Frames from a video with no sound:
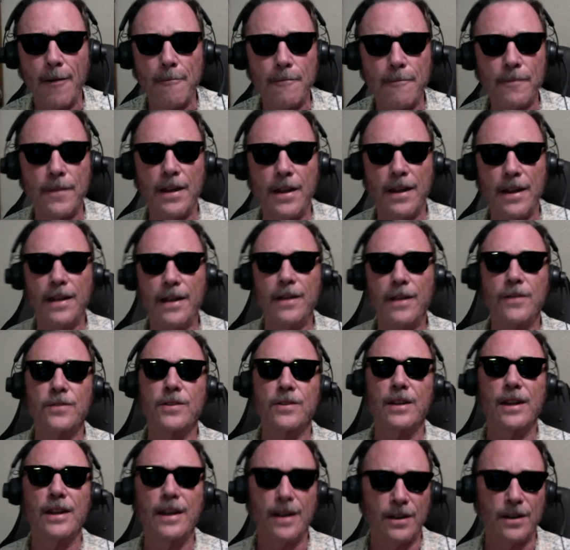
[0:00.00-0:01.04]
It
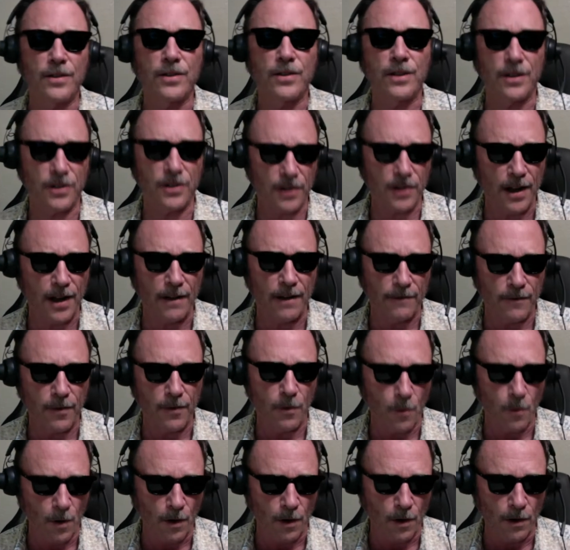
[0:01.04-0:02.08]
is to save the
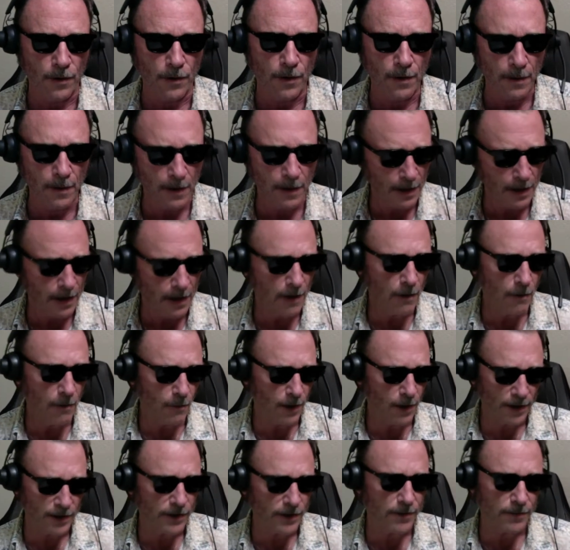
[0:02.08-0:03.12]
world,
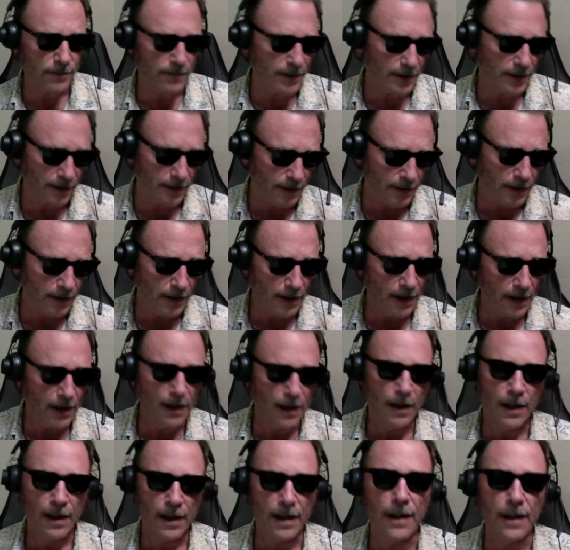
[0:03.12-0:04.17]
which,
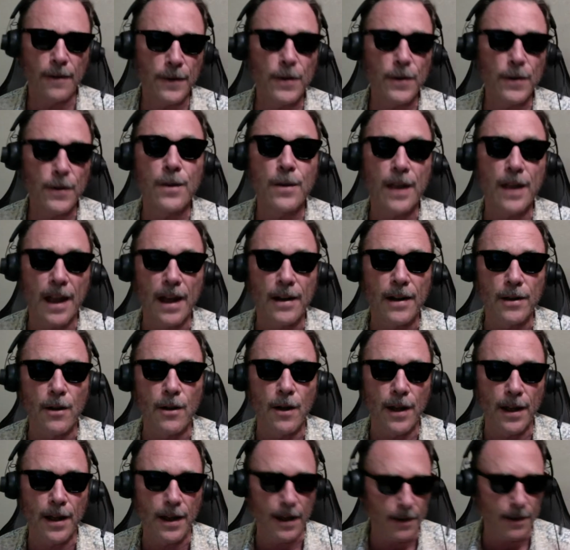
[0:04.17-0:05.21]
if you can, go
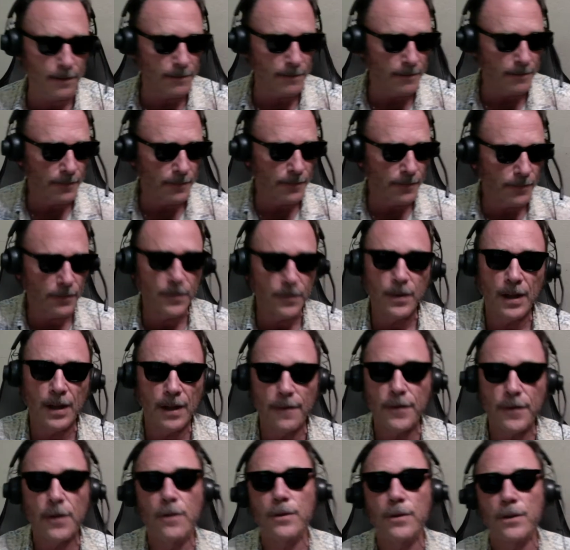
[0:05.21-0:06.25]
ahead. If
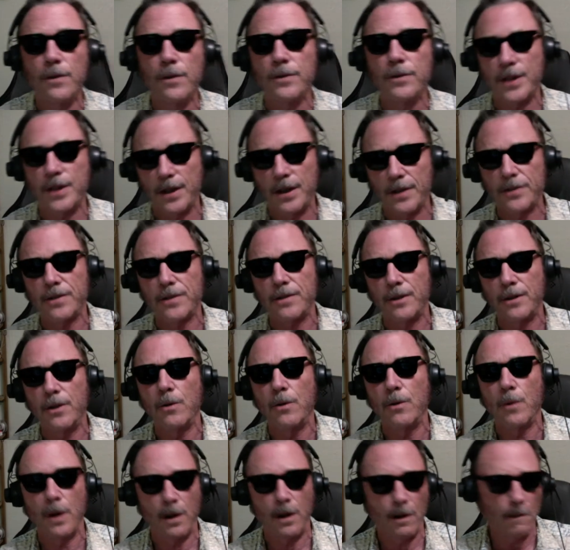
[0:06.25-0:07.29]
you use this, you
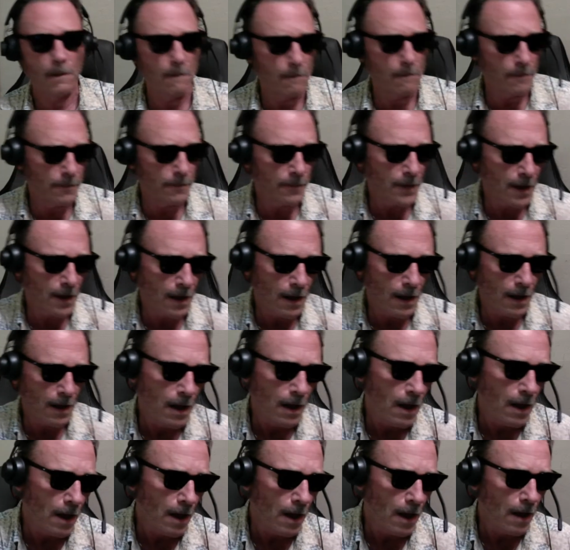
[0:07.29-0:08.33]
will.
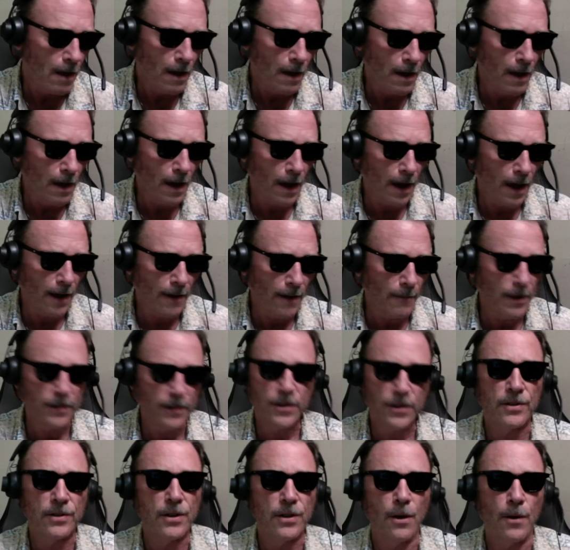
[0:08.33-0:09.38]
But
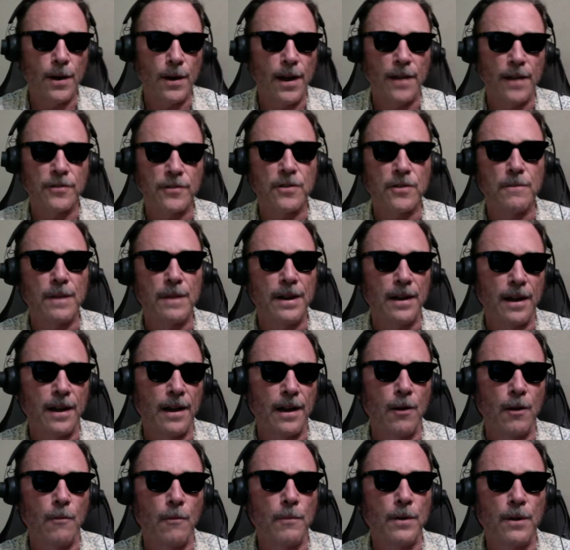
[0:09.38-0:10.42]
just don't ask me to
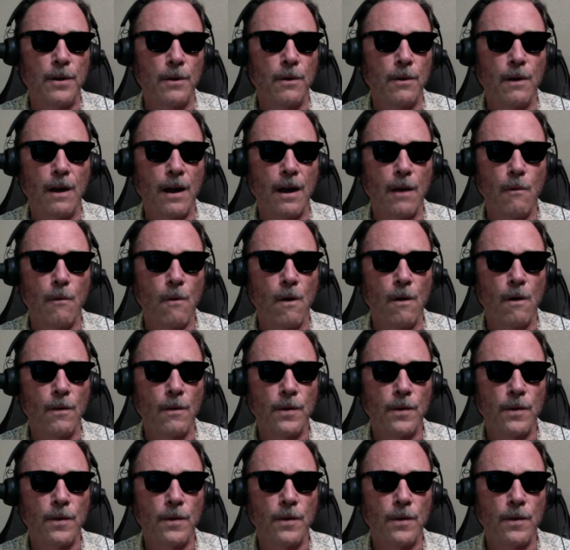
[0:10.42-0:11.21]
help you. I won't.